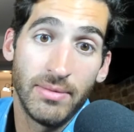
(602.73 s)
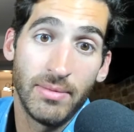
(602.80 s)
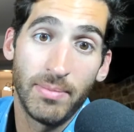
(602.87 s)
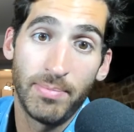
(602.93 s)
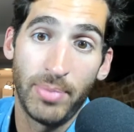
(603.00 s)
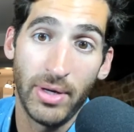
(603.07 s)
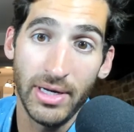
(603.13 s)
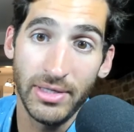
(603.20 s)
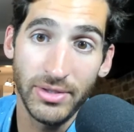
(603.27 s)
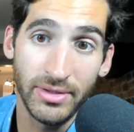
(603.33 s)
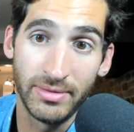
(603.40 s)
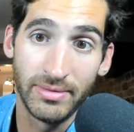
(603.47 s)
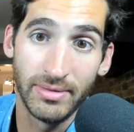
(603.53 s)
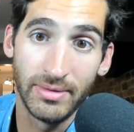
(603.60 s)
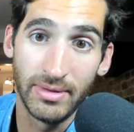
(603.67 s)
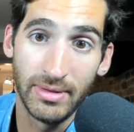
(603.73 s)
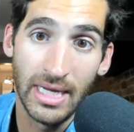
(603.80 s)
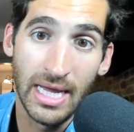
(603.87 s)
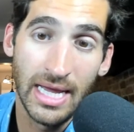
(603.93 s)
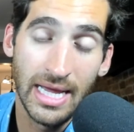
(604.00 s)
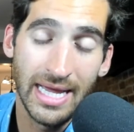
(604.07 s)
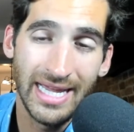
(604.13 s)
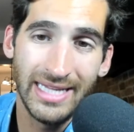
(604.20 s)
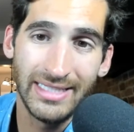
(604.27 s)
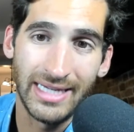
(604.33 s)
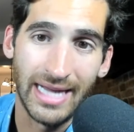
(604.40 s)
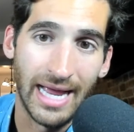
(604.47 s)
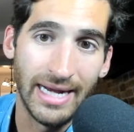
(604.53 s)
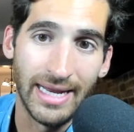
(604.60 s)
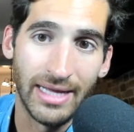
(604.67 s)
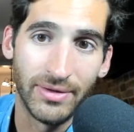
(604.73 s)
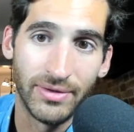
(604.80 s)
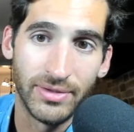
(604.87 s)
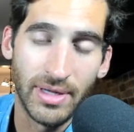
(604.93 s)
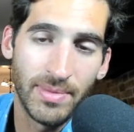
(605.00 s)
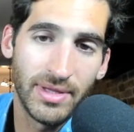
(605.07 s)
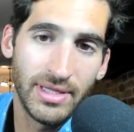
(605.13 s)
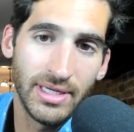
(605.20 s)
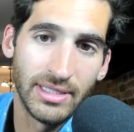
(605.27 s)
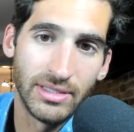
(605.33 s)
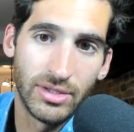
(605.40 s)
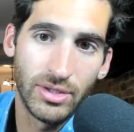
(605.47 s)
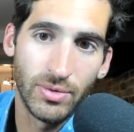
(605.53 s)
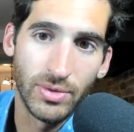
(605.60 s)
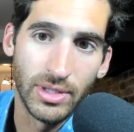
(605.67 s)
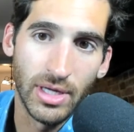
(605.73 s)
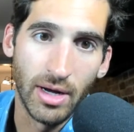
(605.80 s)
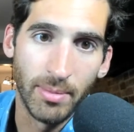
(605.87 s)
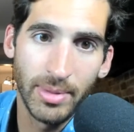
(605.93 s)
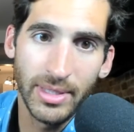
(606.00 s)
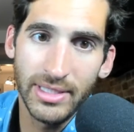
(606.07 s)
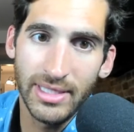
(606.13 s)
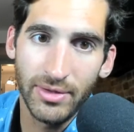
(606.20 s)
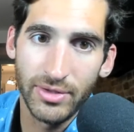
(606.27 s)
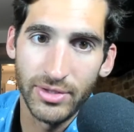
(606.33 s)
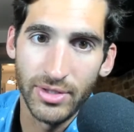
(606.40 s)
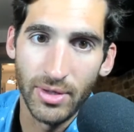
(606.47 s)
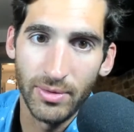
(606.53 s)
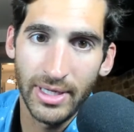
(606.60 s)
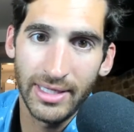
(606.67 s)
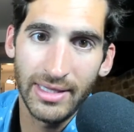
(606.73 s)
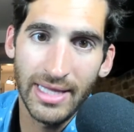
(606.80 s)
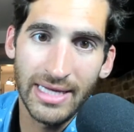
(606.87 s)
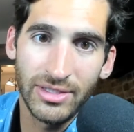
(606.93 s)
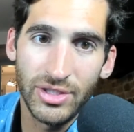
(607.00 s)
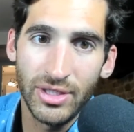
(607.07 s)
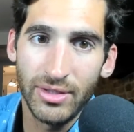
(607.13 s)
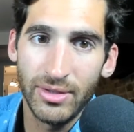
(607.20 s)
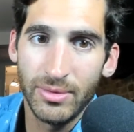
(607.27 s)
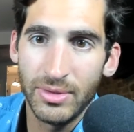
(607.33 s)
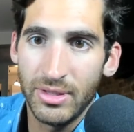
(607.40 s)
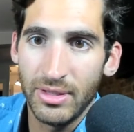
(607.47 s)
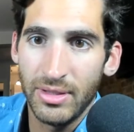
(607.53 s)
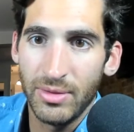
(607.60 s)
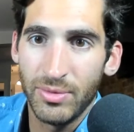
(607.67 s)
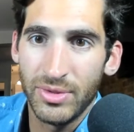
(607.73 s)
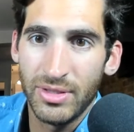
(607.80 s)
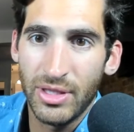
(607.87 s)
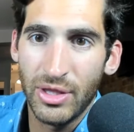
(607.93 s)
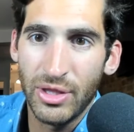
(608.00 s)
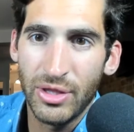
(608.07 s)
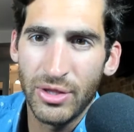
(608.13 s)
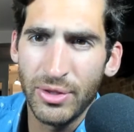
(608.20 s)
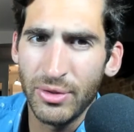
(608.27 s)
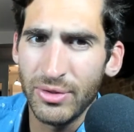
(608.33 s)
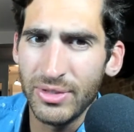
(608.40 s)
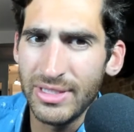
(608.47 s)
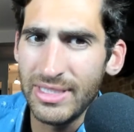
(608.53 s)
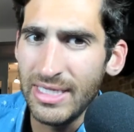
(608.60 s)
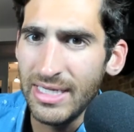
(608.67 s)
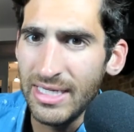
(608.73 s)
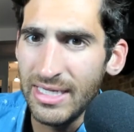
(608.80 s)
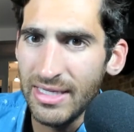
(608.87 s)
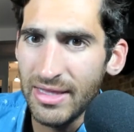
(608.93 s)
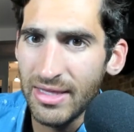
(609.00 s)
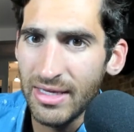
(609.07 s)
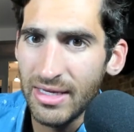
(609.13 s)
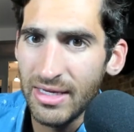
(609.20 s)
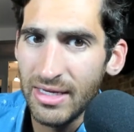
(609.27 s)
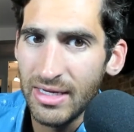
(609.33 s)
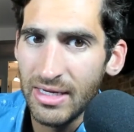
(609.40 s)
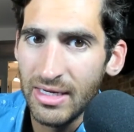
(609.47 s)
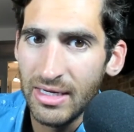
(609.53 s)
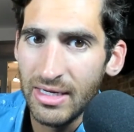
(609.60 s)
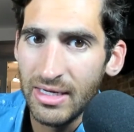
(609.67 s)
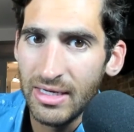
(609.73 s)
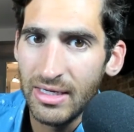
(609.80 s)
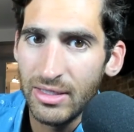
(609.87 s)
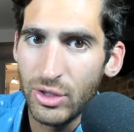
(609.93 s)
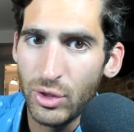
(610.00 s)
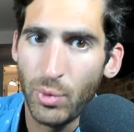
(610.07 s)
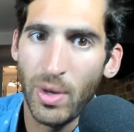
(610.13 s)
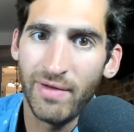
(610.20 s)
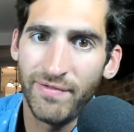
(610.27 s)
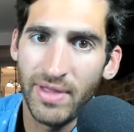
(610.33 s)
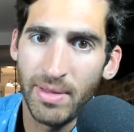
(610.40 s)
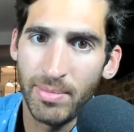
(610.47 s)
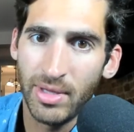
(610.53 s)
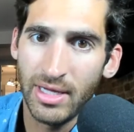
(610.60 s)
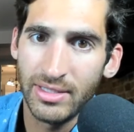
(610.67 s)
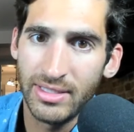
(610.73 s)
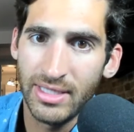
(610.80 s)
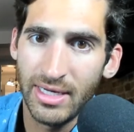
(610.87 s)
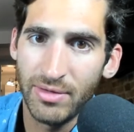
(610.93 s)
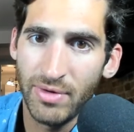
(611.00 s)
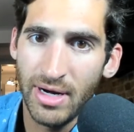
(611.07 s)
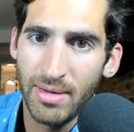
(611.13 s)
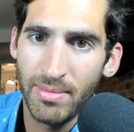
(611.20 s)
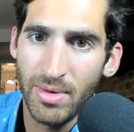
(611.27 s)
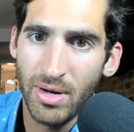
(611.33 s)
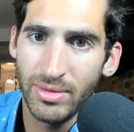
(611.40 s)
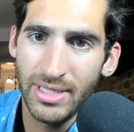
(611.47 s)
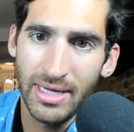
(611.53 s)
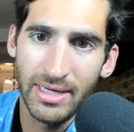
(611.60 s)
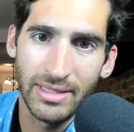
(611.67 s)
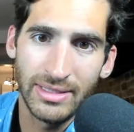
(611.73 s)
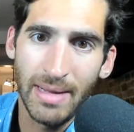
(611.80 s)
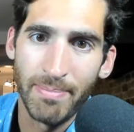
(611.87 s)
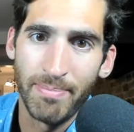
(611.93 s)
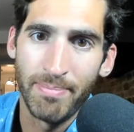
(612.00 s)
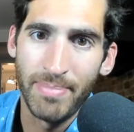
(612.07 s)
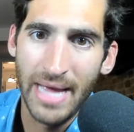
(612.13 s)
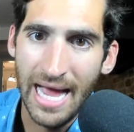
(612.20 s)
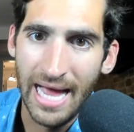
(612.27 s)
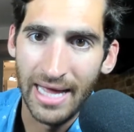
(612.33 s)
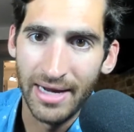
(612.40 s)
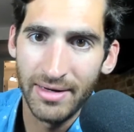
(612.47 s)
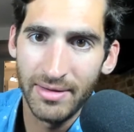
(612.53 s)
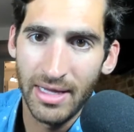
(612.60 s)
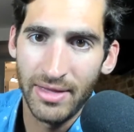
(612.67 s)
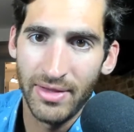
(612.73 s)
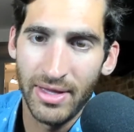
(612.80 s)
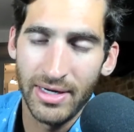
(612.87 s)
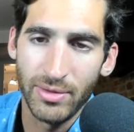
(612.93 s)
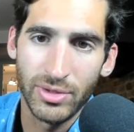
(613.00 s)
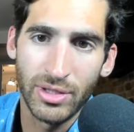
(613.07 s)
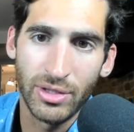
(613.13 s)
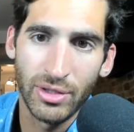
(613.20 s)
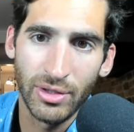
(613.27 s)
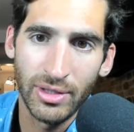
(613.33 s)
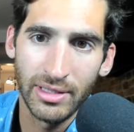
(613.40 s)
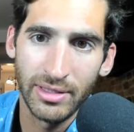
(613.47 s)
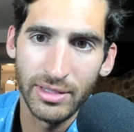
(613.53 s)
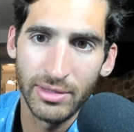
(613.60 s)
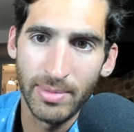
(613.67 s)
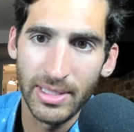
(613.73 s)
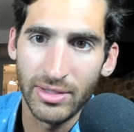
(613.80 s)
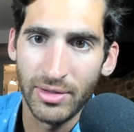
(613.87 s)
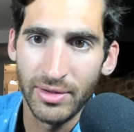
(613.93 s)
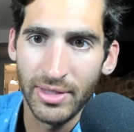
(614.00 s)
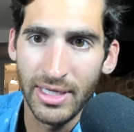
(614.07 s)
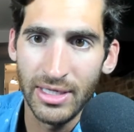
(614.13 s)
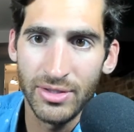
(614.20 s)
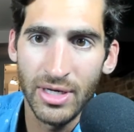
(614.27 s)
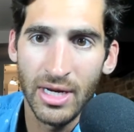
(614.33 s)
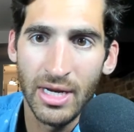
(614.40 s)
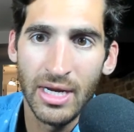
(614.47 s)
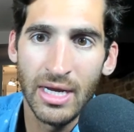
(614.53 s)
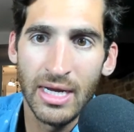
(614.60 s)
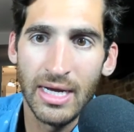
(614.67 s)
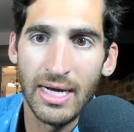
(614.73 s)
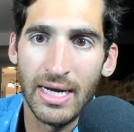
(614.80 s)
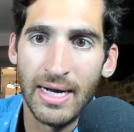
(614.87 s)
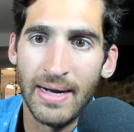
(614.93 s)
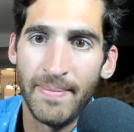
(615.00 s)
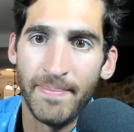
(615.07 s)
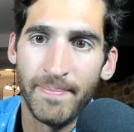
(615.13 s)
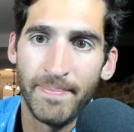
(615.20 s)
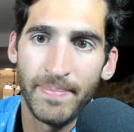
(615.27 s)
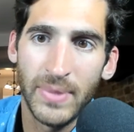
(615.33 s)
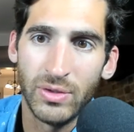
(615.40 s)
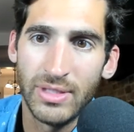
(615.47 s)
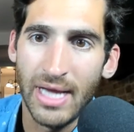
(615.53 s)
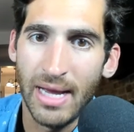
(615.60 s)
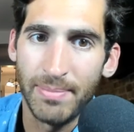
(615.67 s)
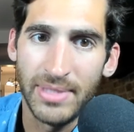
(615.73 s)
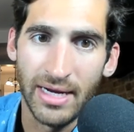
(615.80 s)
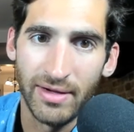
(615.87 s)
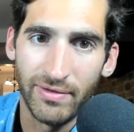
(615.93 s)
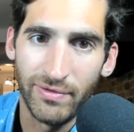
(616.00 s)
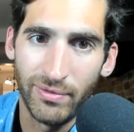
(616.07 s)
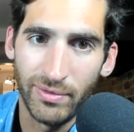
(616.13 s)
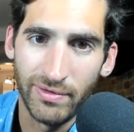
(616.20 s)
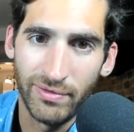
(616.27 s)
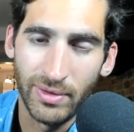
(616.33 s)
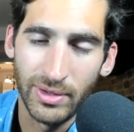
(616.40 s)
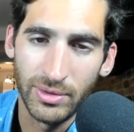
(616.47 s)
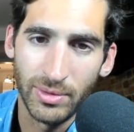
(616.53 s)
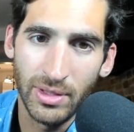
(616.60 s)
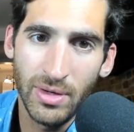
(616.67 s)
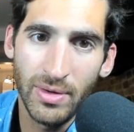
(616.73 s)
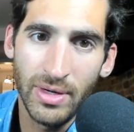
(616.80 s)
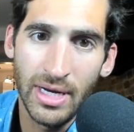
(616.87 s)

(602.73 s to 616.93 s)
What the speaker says: Pogacar, he's kind of held his, I mean, the thing is, he's so young, but he's held his own. Like last year, he was 13th, 12th at Milan-San Remo. It's not bad. And then he was third at Liège Bastogne-Liège. He was top 10 at La Flèche Wallonne.